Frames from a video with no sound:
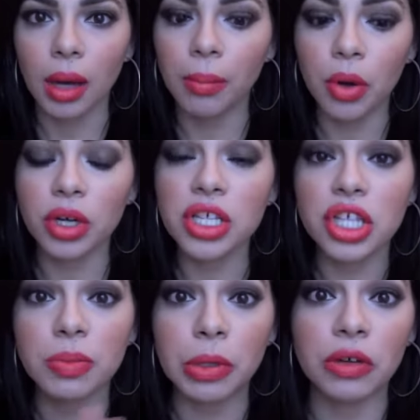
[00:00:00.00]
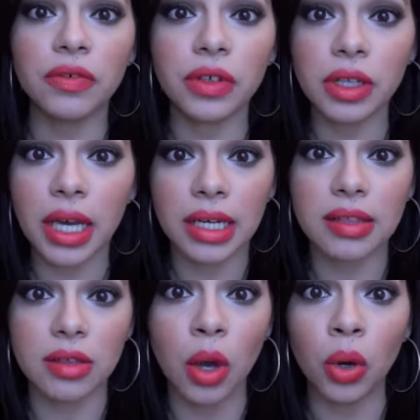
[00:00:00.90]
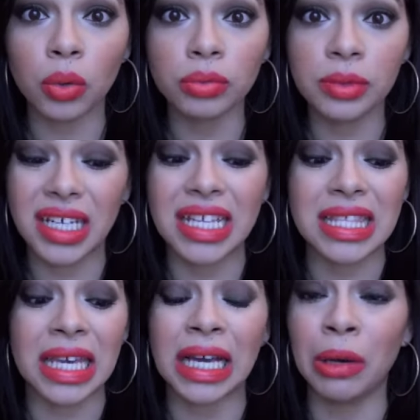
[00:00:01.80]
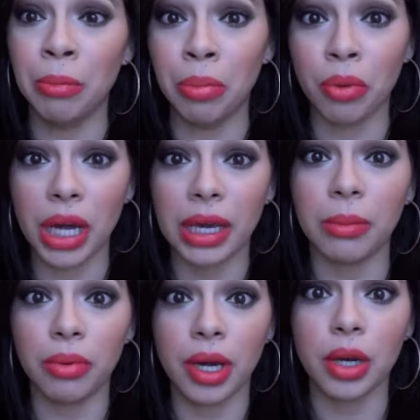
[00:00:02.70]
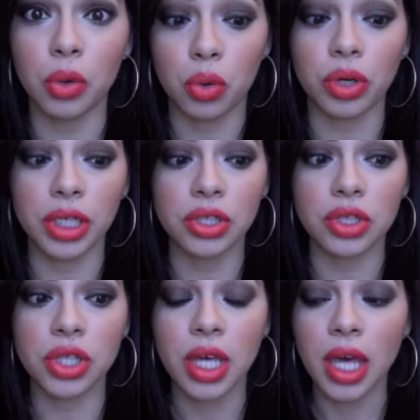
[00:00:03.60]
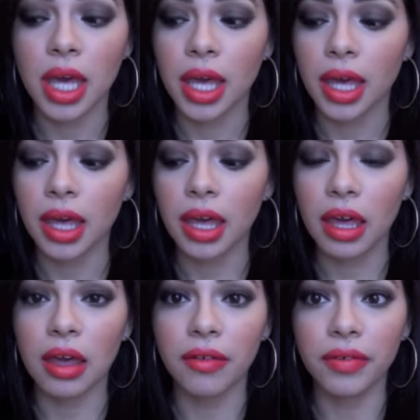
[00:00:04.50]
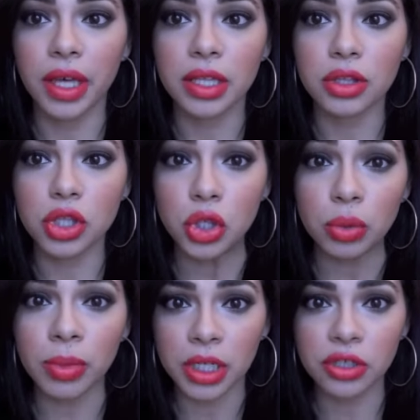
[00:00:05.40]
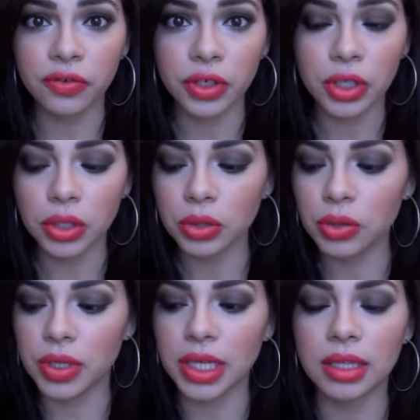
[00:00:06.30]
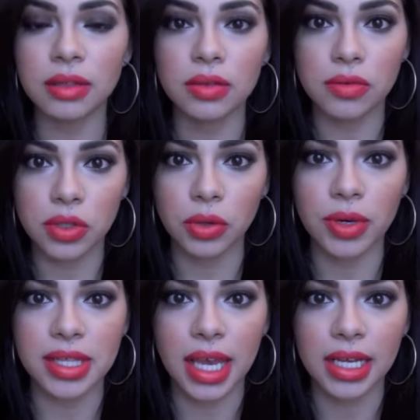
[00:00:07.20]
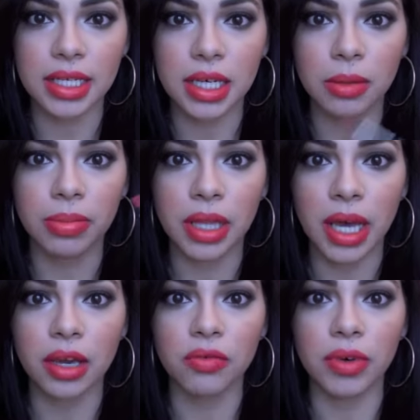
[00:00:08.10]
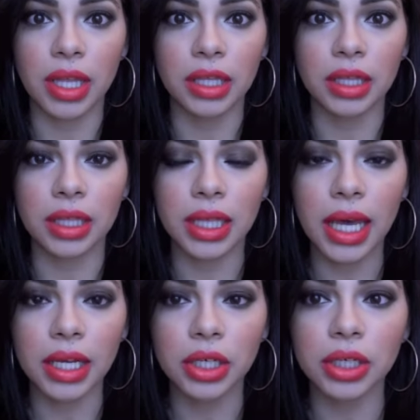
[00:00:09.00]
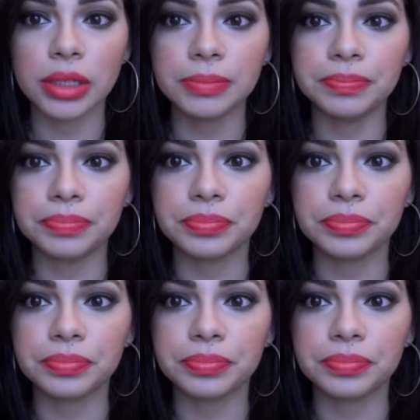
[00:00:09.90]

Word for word: Morange is beautiful on its own. It's like a bright, bright orange. If it's too much for you, you can do as I did, apply a red liner,